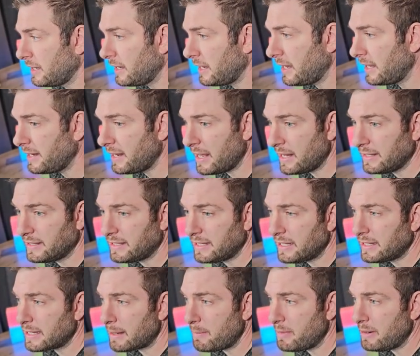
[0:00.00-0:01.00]
And then
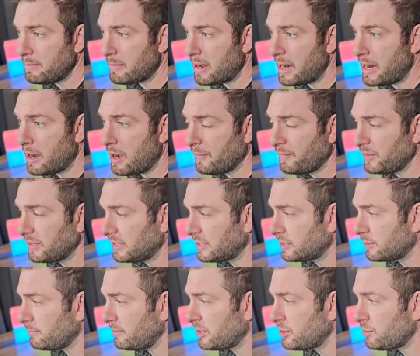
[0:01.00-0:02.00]
since I'm in my office,
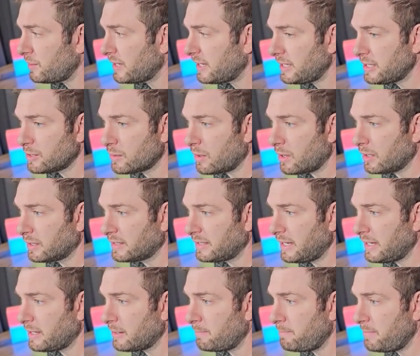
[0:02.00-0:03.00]
it's a bit tricky, so I'll
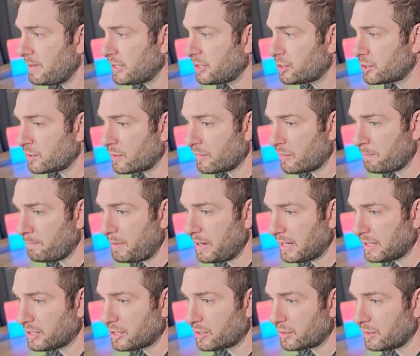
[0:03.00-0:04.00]
take a picture of a
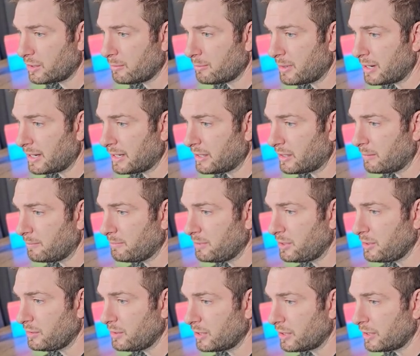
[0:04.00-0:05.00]
picture on my
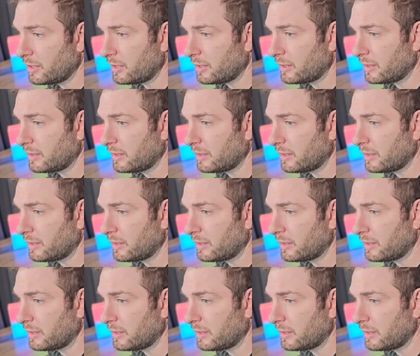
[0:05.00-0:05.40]
computer.